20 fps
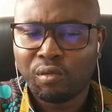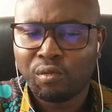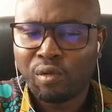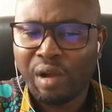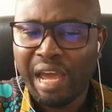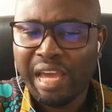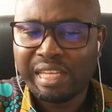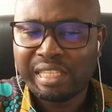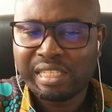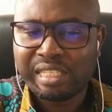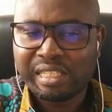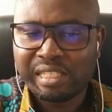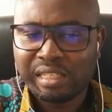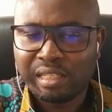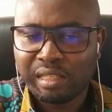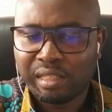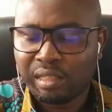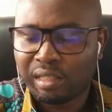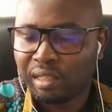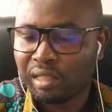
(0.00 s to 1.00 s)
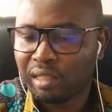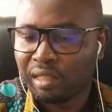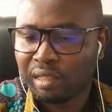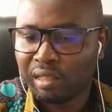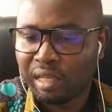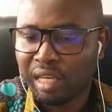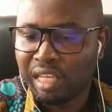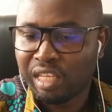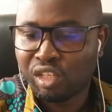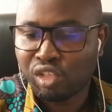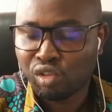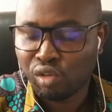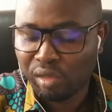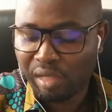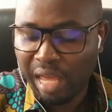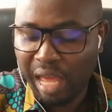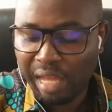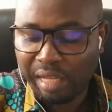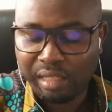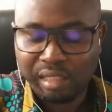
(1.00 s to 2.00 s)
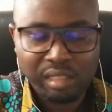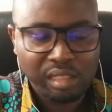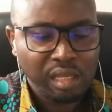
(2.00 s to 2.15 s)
write in shorthand,